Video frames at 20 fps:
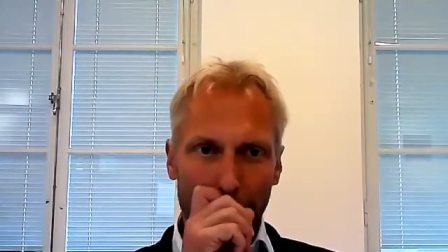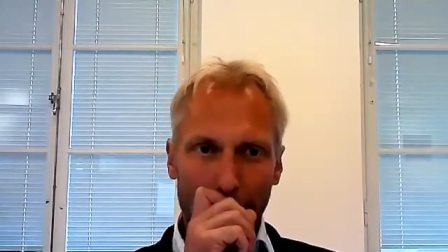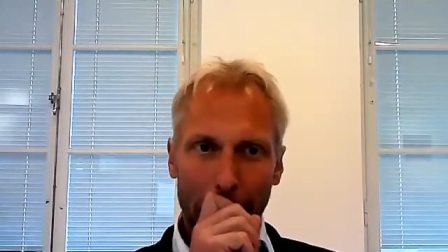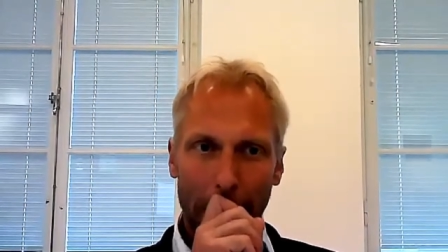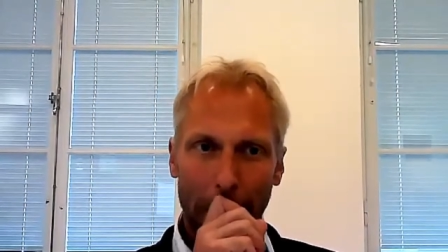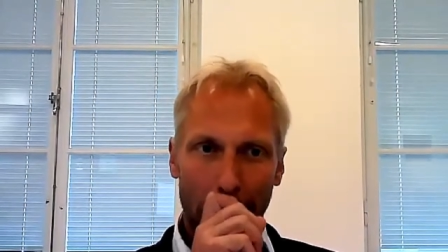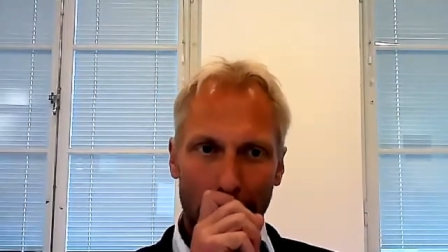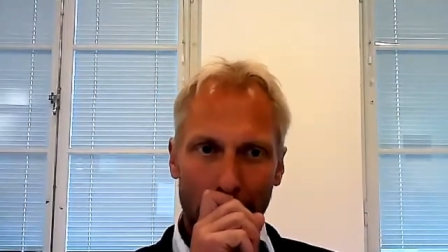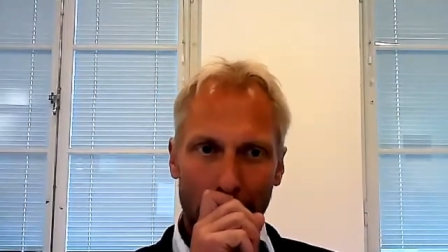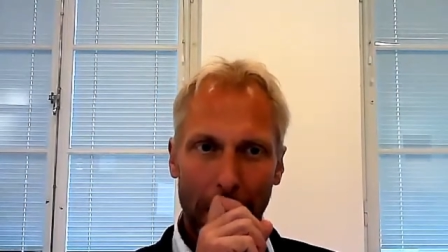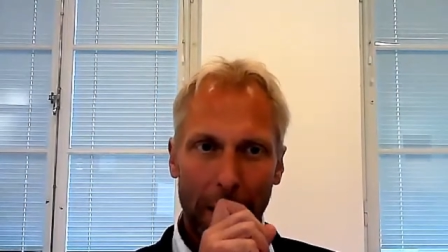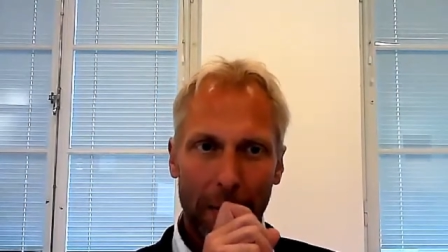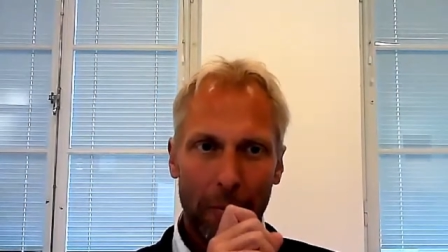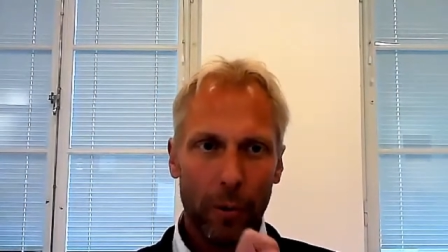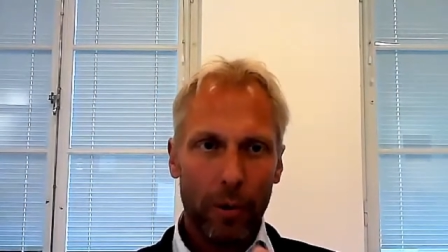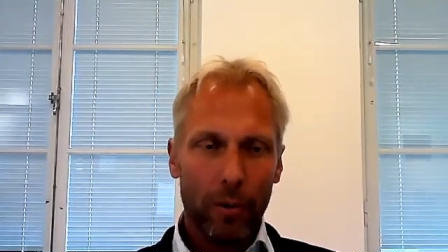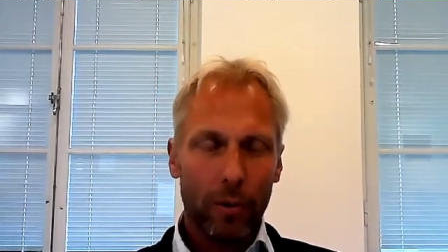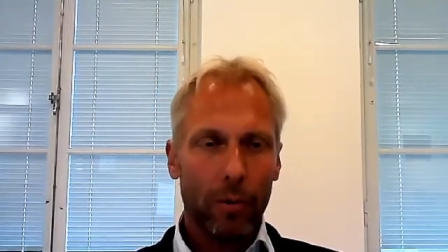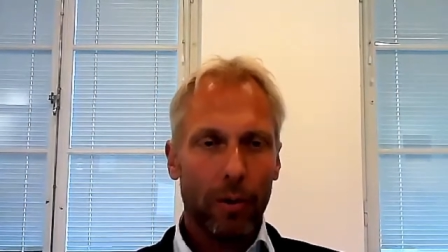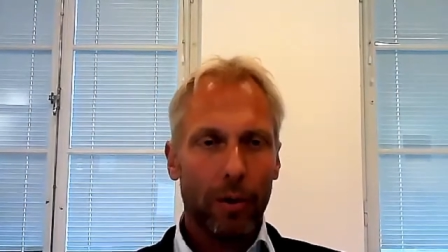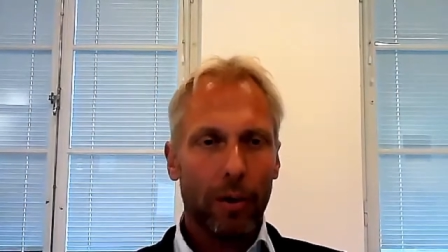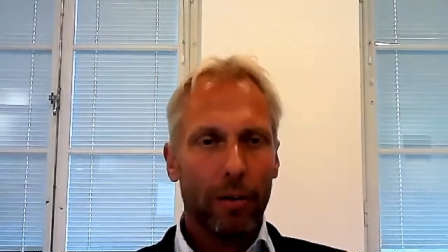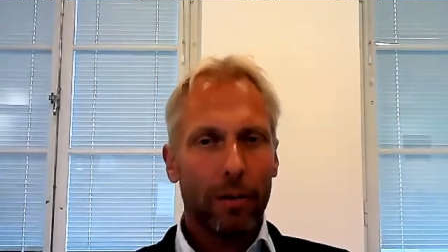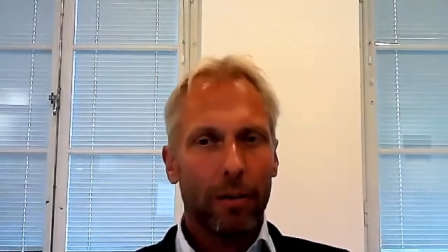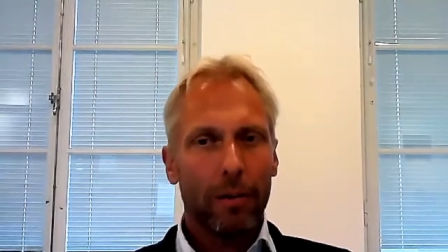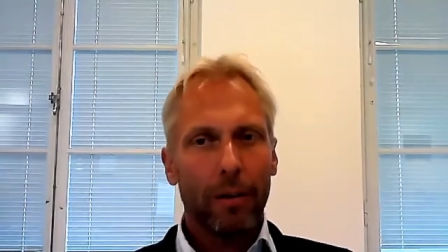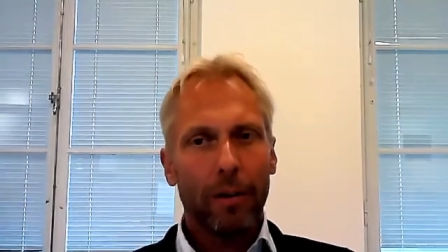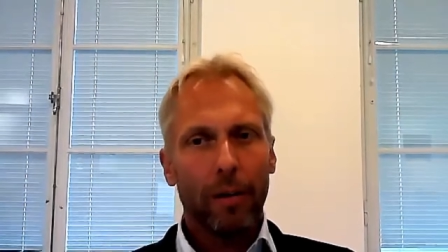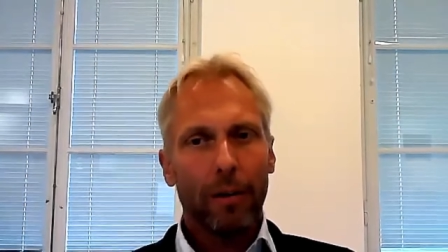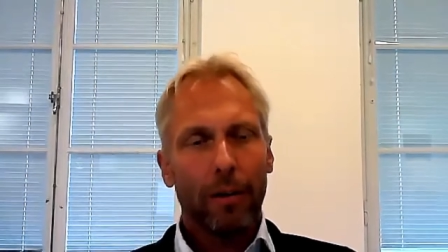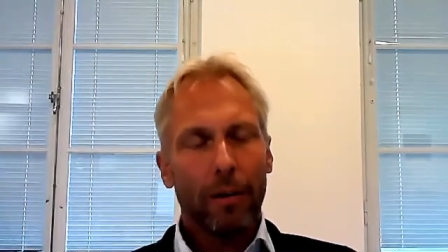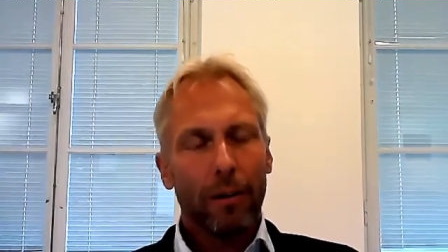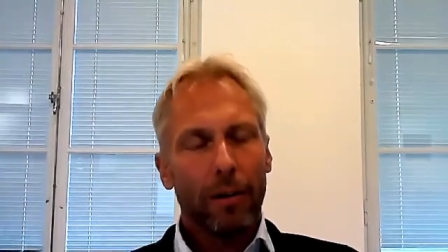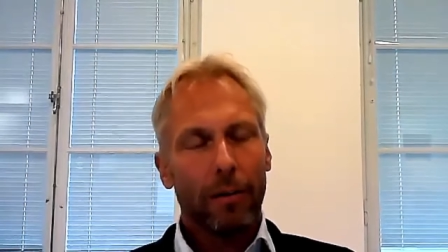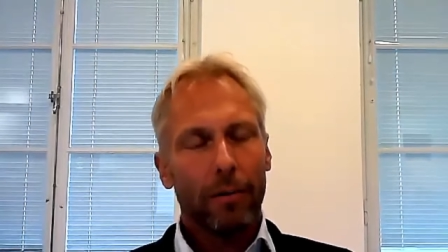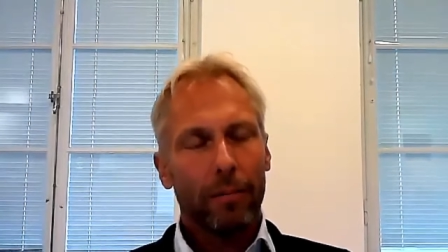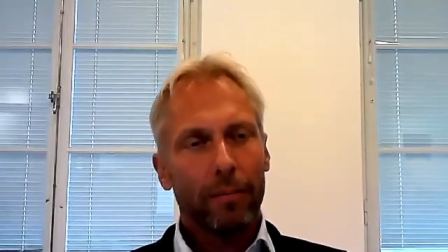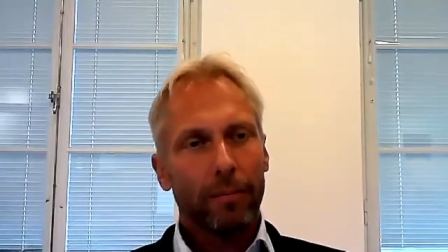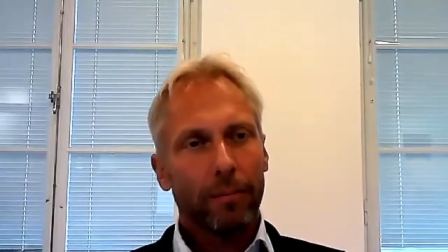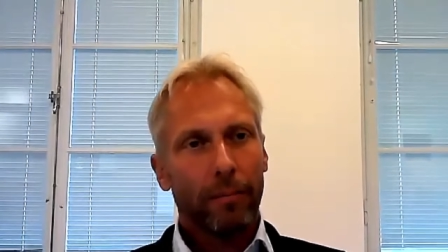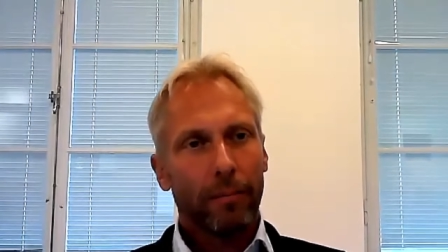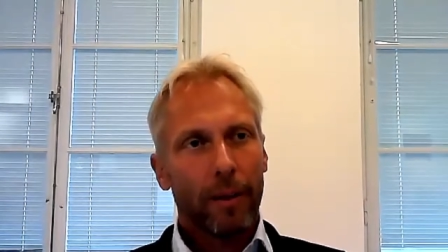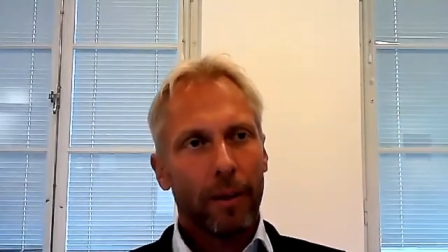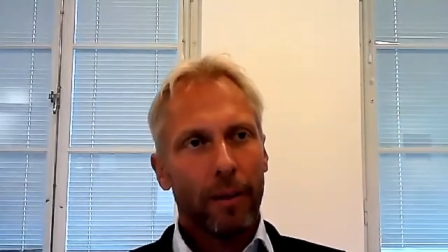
Uh, and we do that in um,